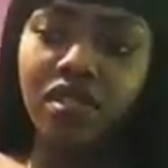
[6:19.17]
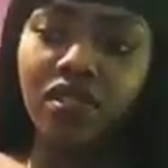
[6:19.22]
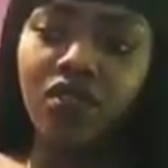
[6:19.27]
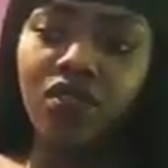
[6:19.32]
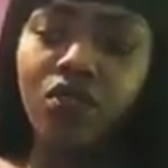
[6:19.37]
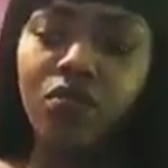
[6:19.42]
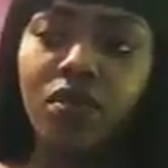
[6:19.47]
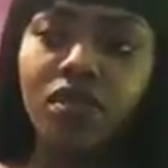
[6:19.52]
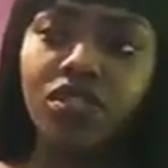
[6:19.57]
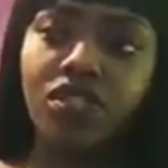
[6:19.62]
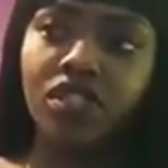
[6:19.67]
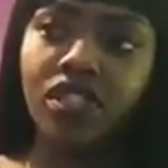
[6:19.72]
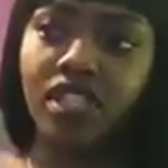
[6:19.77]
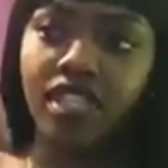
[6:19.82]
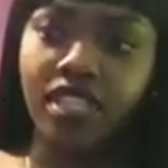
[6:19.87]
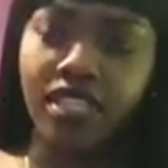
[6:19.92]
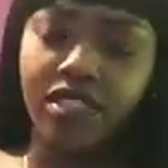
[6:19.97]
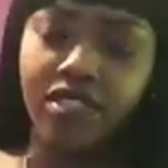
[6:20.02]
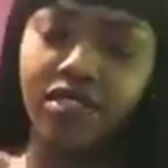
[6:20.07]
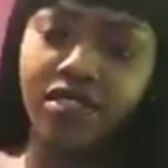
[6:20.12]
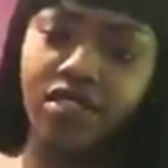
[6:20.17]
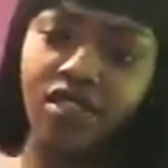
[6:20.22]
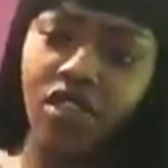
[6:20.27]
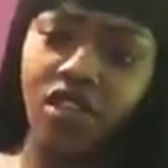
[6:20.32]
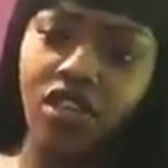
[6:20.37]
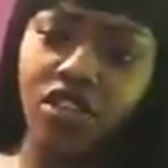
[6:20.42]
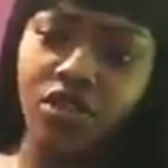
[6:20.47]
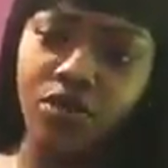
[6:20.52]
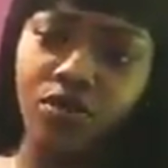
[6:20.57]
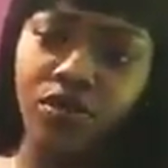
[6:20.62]
whole bunch of like
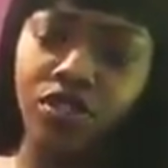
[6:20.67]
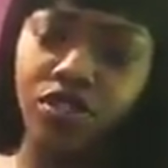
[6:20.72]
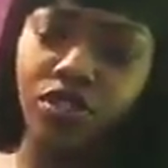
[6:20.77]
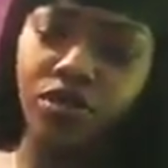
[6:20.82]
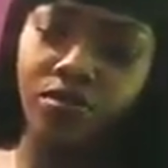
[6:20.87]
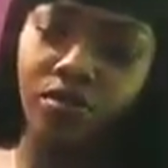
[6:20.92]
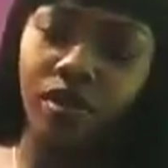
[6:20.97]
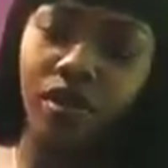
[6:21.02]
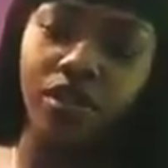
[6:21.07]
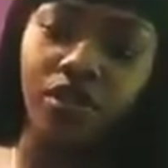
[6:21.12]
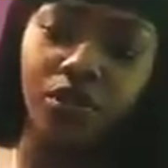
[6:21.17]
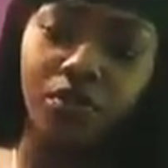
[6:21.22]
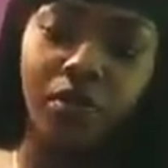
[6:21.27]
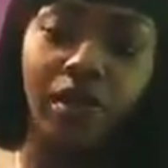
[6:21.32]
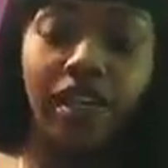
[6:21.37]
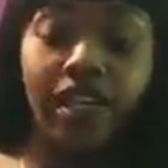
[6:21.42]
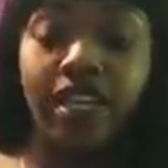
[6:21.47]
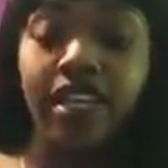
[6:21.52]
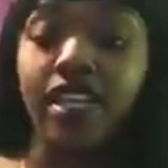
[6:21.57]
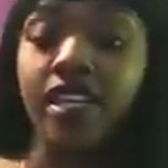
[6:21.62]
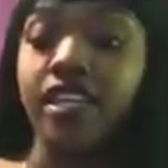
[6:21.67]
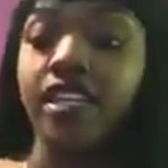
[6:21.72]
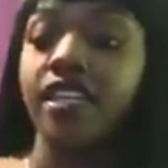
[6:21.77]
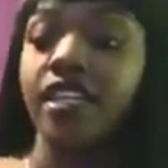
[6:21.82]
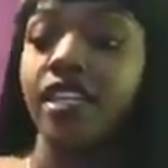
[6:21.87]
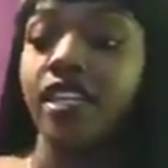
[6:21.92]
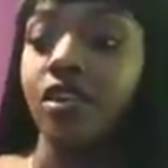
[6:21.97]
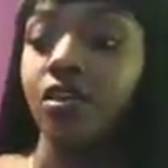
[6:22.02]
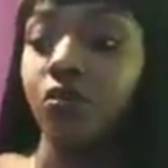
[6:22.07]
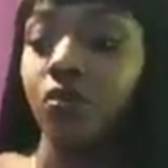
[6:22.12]
thoughts were just running through my head,
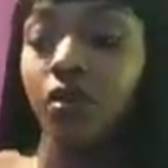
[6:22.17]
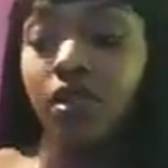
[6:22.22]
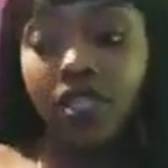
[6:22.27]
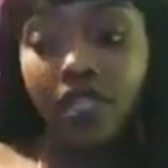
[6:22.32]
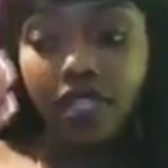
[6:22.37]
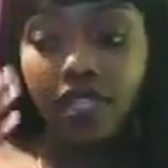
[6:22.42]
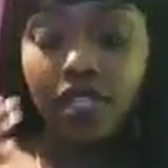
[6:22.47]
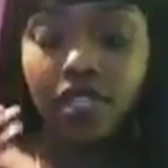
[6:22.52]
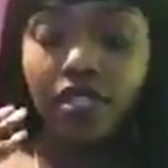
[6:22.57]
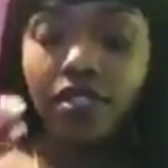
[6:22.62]
like what